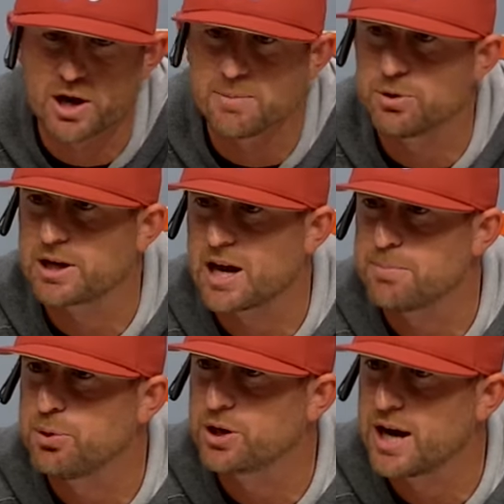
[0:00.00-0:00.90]
able to kind
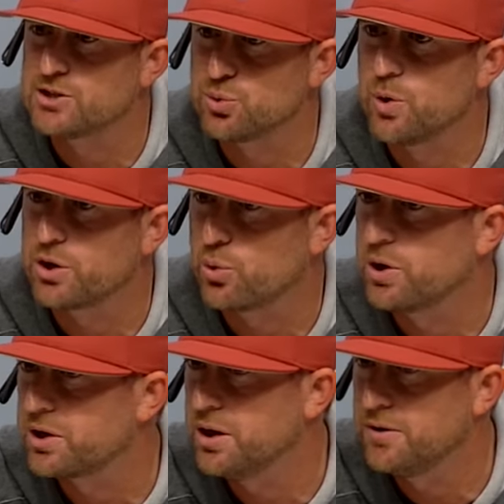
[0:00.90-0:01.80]
of put guys away
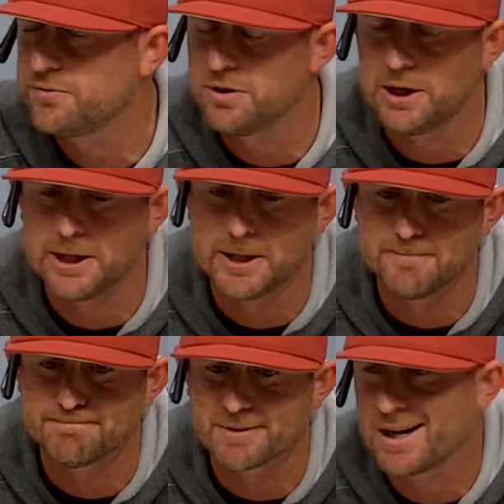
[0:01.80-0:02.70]
quick enough.
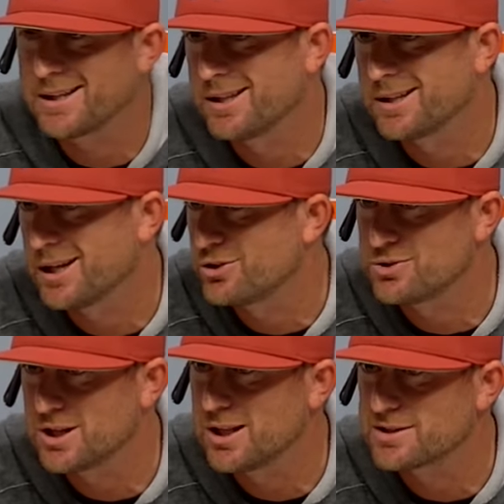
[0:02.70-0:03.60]
And I think, like you
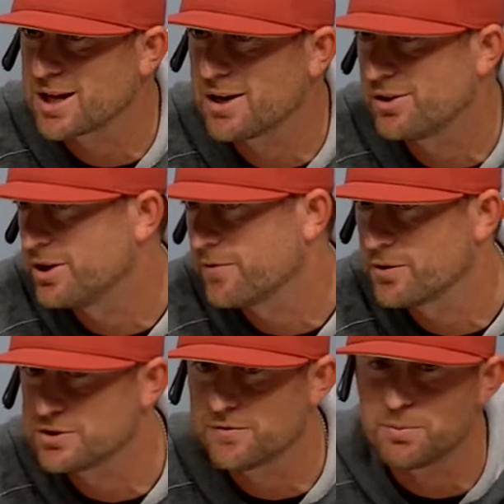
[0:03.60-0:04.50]
said, that's kind of the
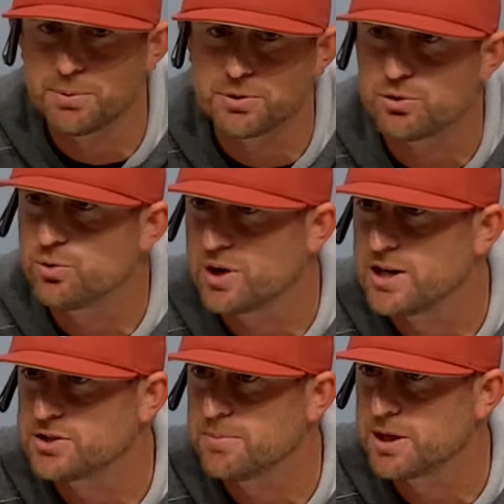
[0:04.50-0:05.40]
difference if you put the two
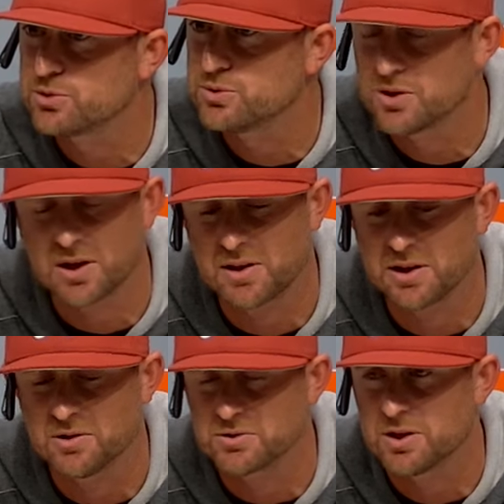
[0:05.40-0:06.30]
guys up next to each other. I thought
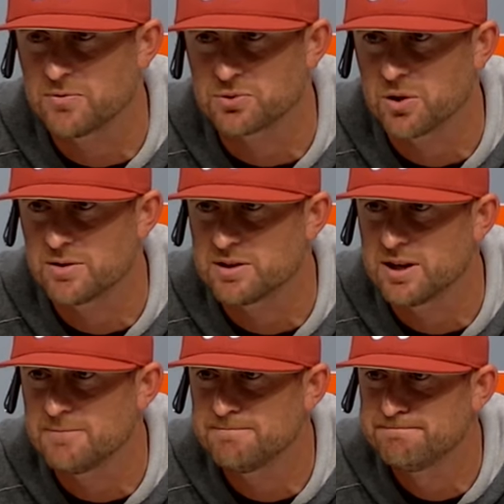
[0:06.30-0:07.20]
Heater's stuff was great tonight.